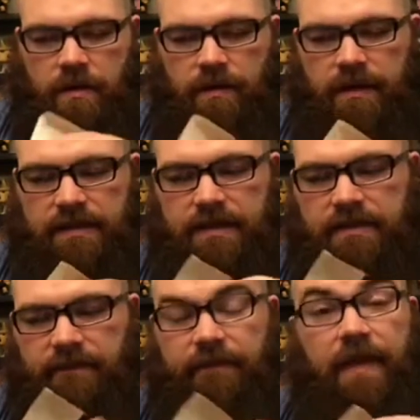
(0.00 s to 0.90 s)
This is
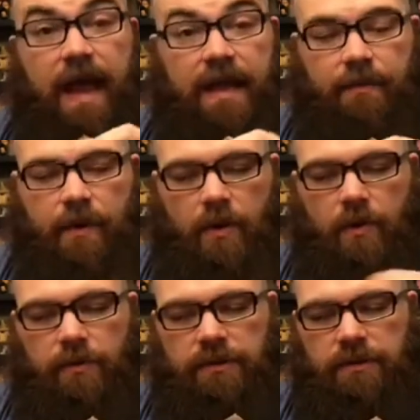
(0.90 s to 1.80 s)
the flying
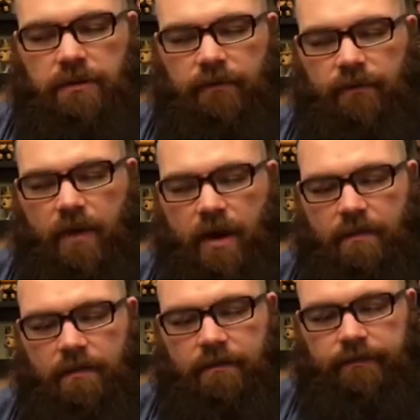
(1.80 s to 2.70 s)
pose
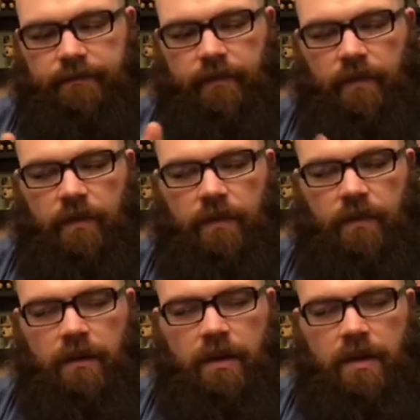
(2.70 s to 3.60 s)
from
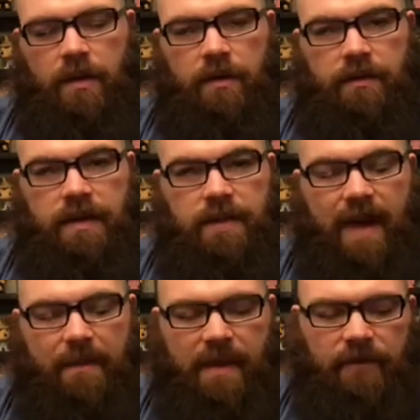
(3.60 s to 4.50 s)
the
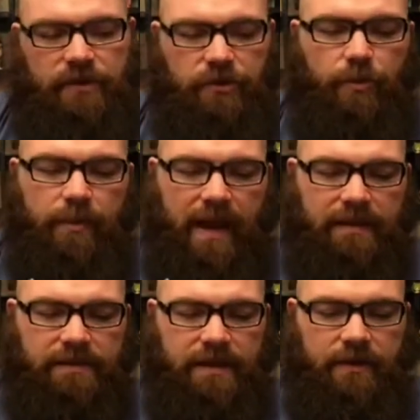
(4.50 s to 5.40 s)
Batman vs Superman
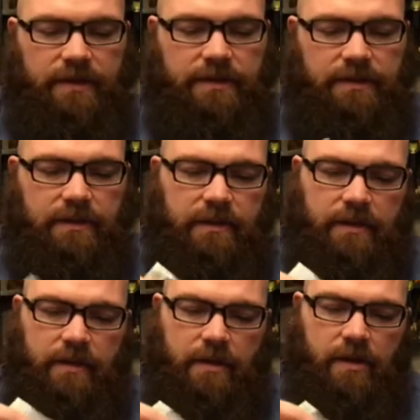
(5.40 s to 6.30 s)
series.
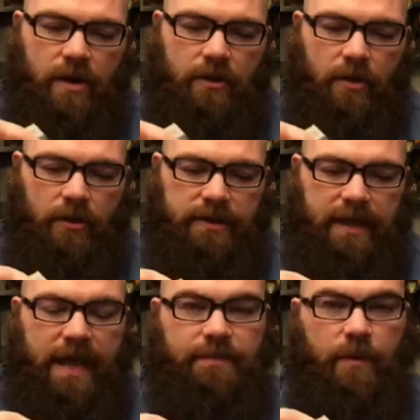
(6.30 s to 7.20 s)
Although it looks like it
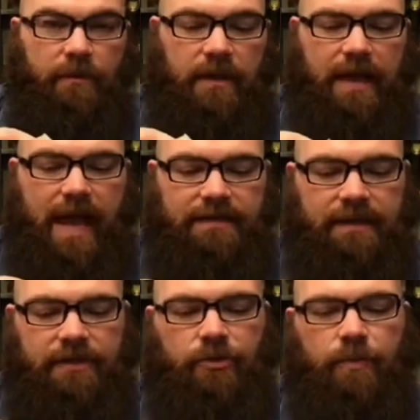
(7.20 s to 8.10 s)
has more of a classic
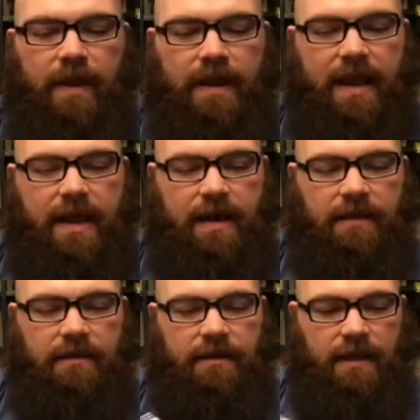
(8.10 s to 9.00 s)
Superman head on it,
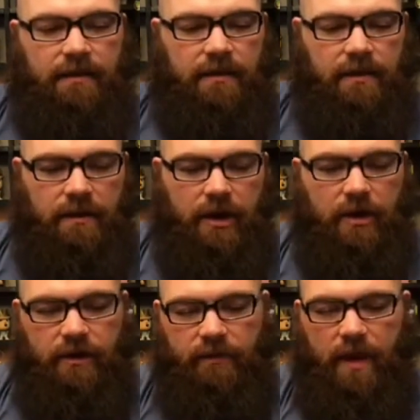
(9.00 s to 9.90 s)
not the Henry
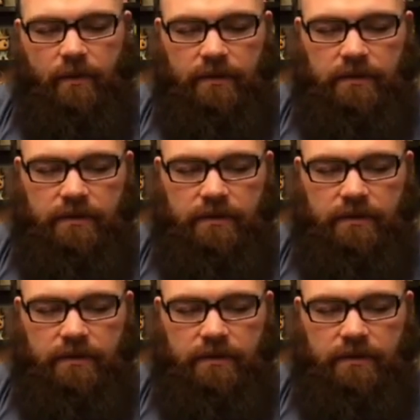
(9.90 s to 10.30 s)
Cavill one.